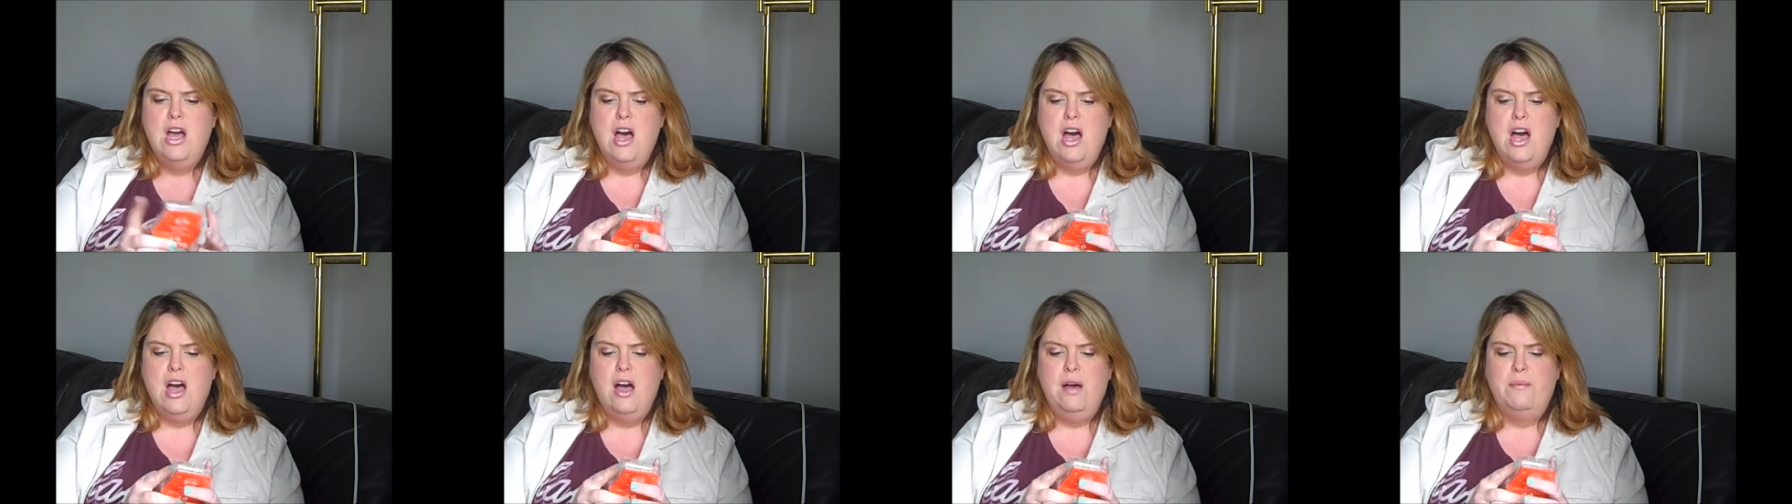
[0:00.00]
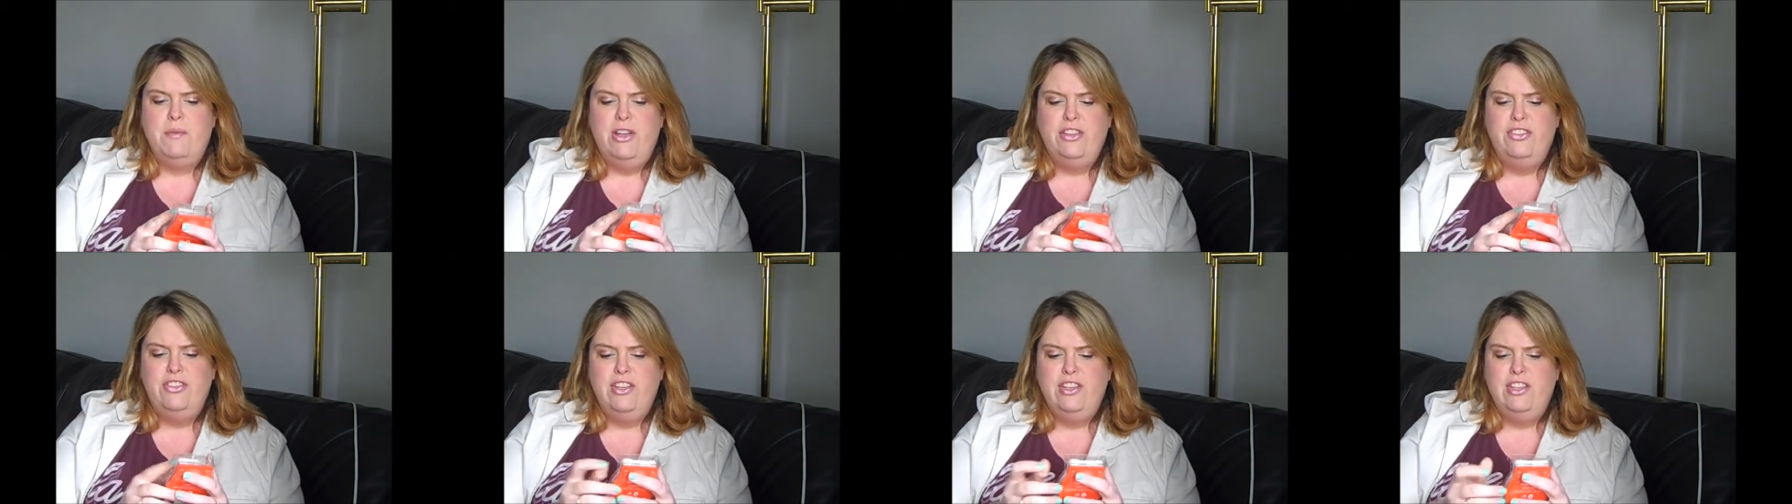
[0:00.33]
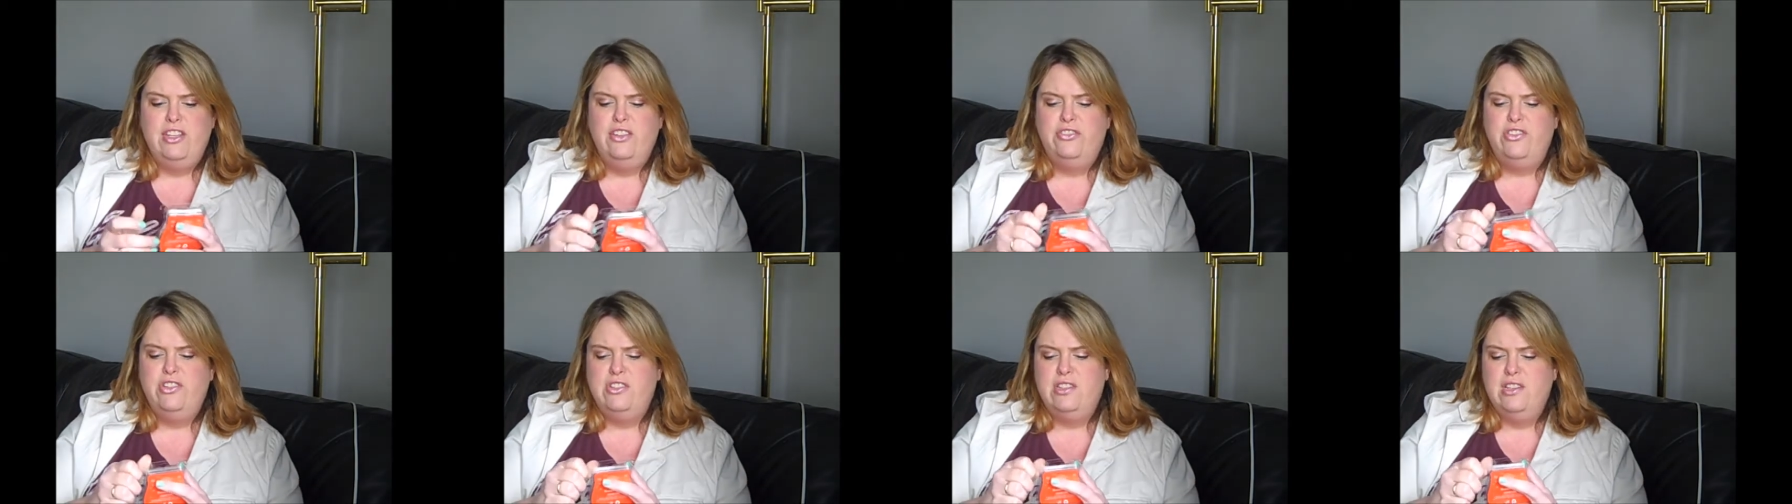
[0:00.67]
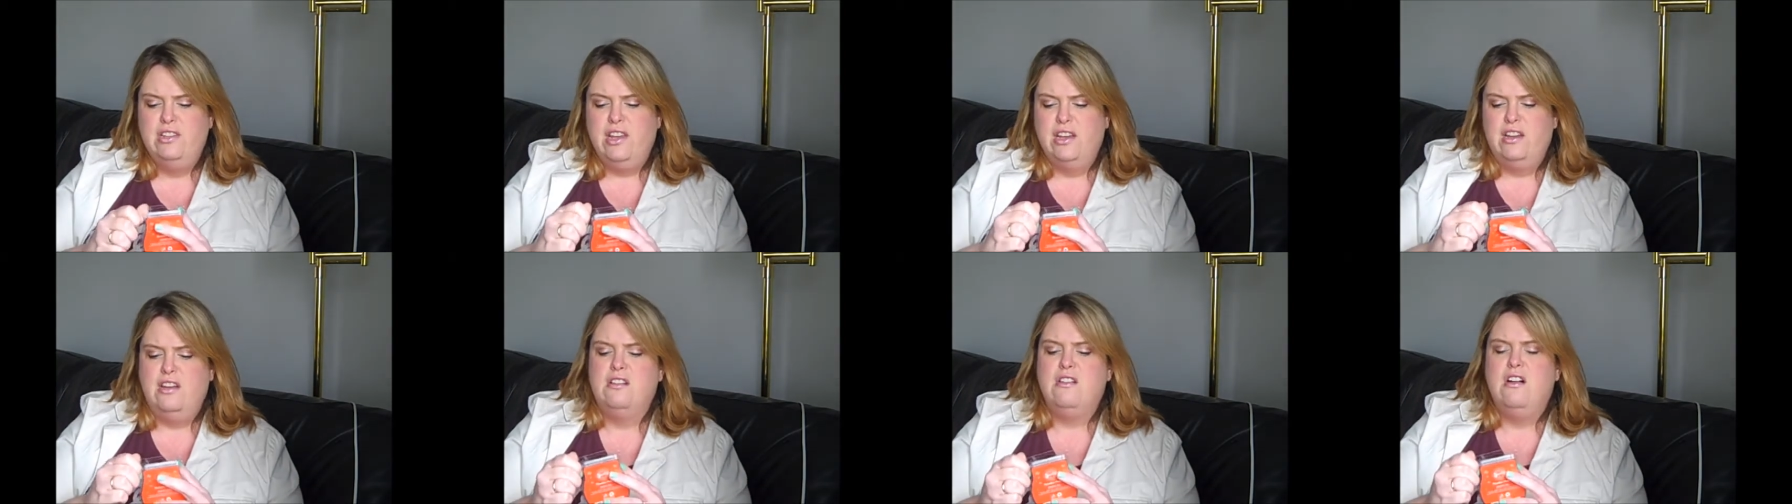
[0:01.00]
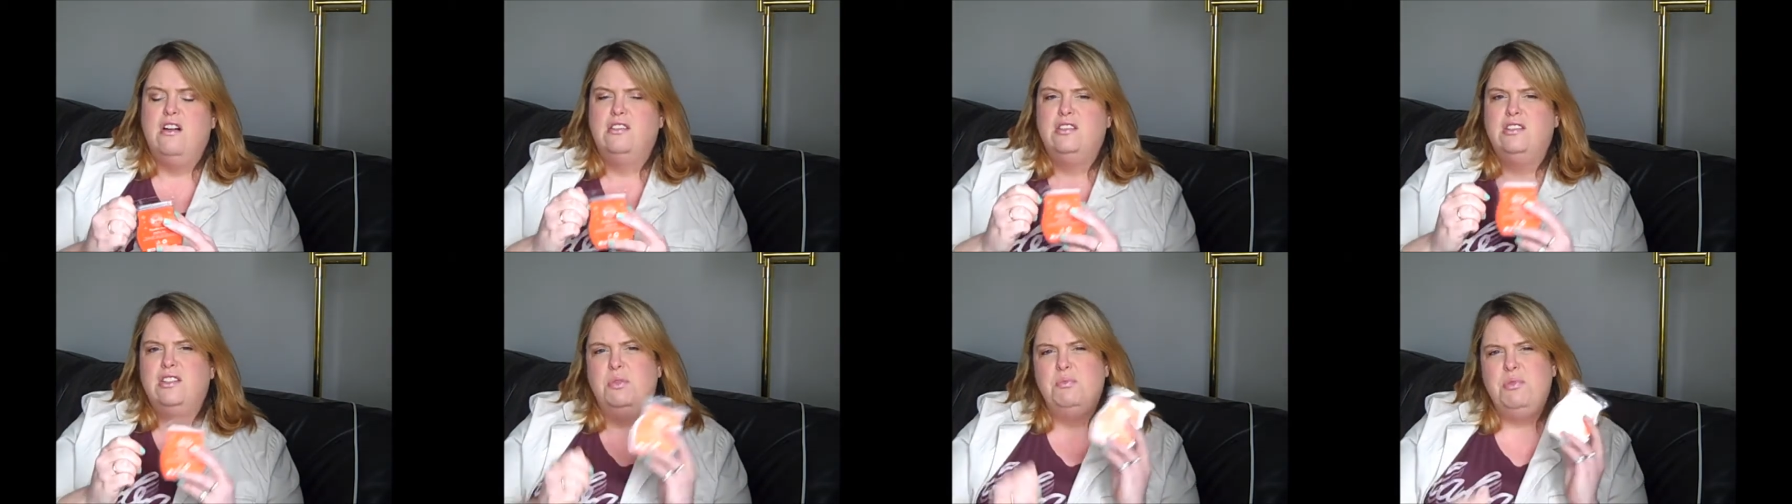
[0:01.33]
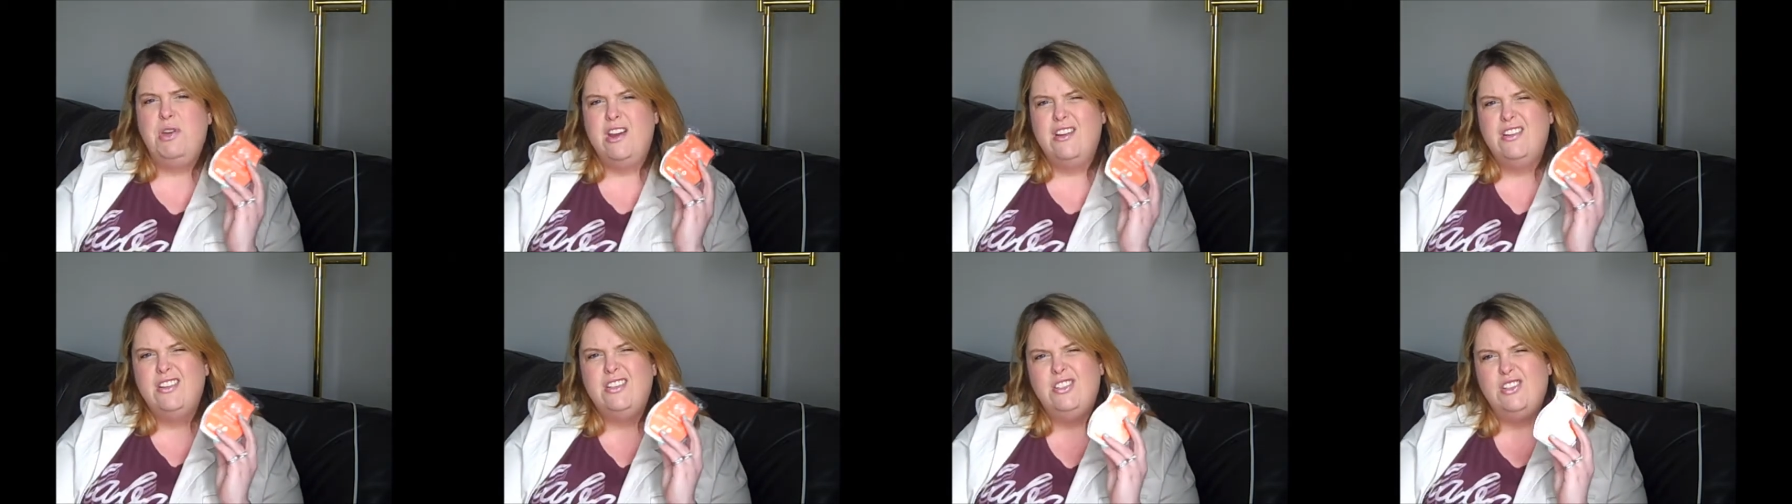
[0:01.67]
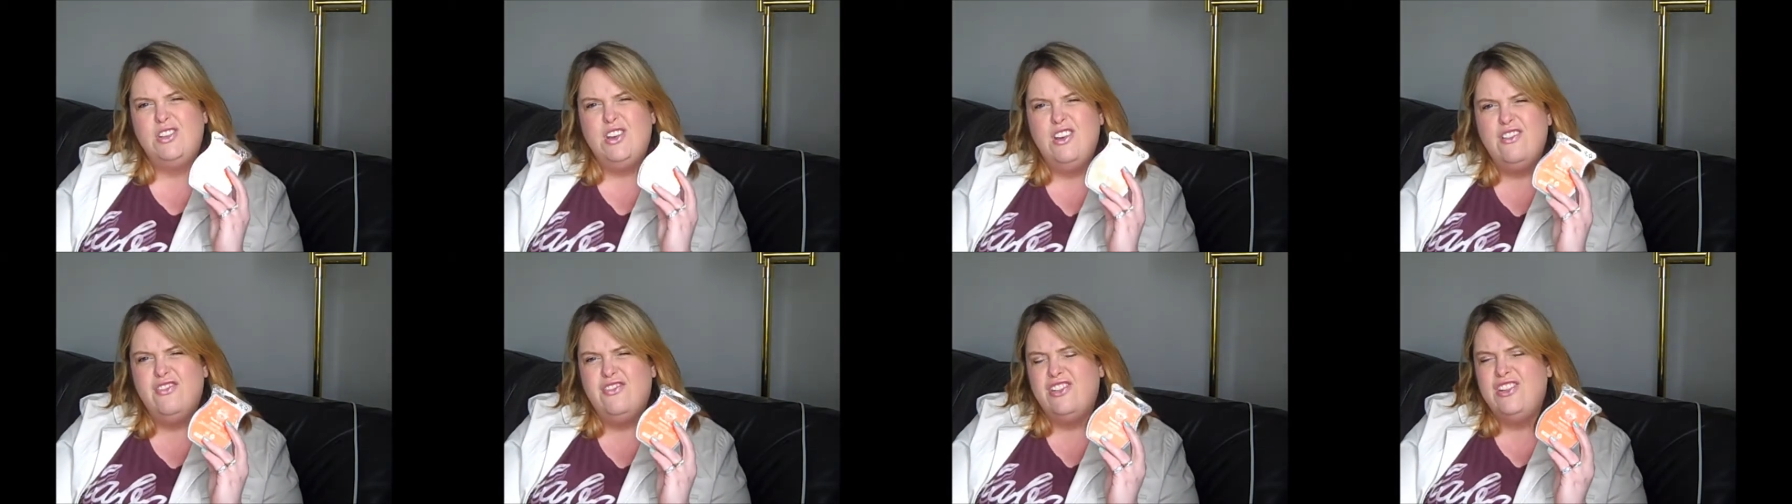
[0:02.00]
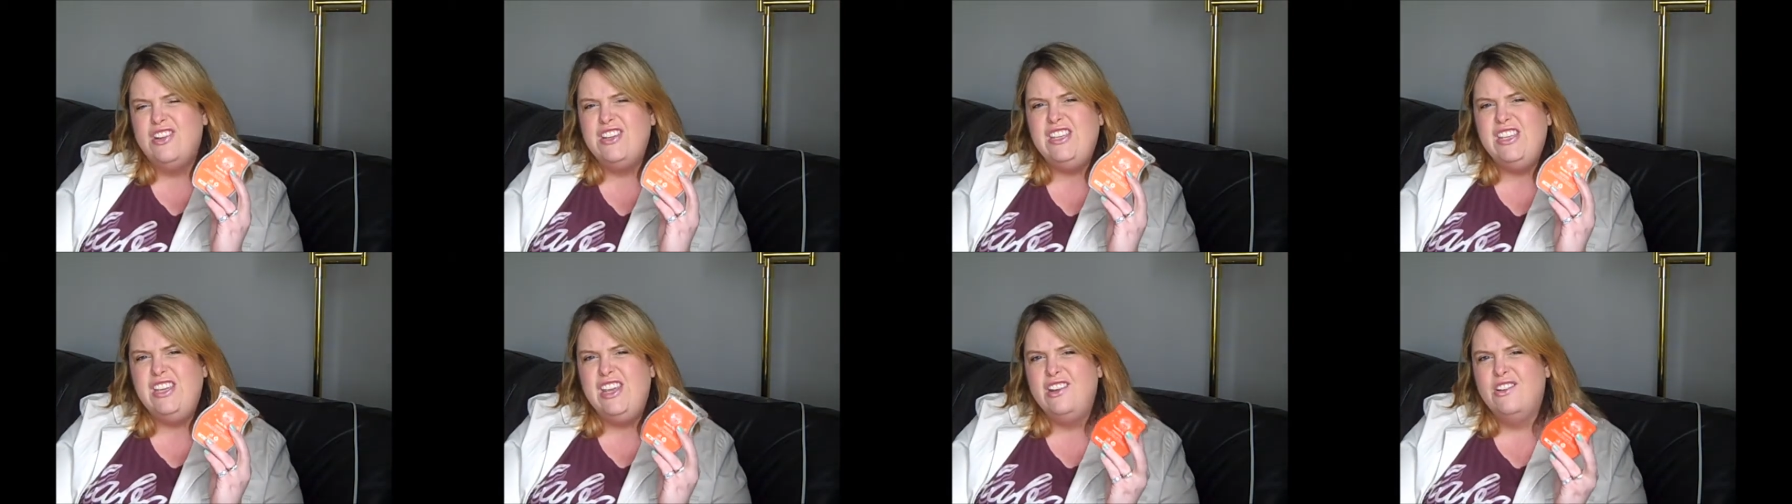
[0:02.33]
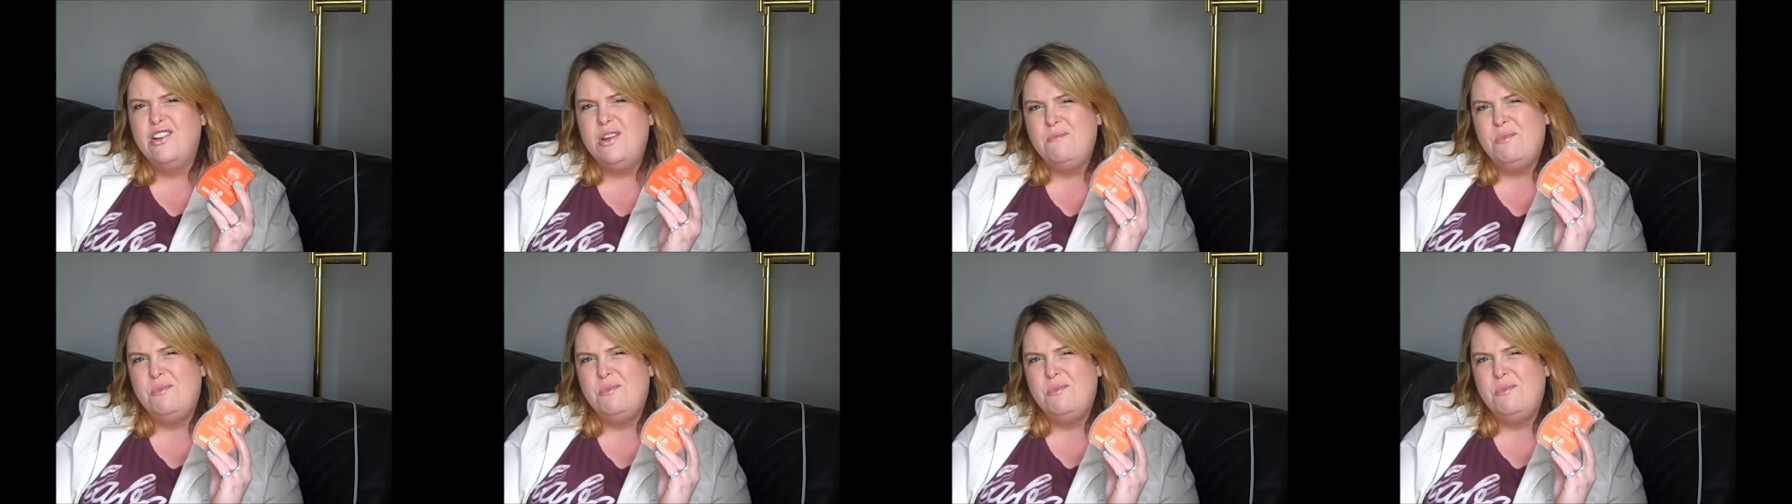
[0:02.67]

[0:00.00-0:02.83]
I think if you did like a cost comparison over a year,